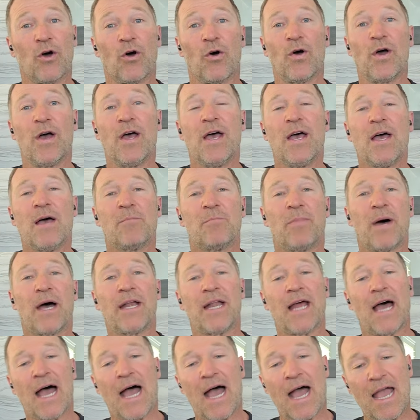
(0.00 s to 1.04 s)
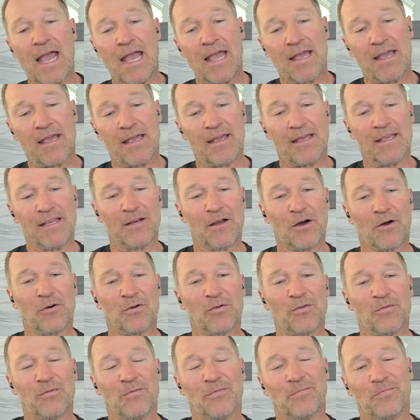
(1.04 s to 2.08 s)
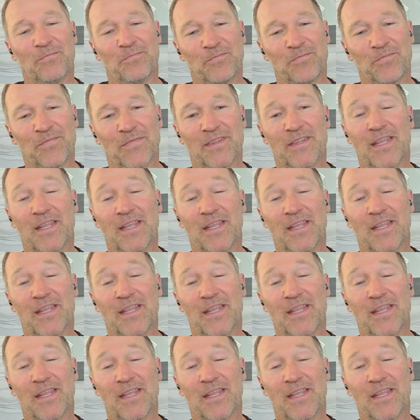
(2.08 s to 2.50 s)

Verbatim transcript: I could go. But I, you know...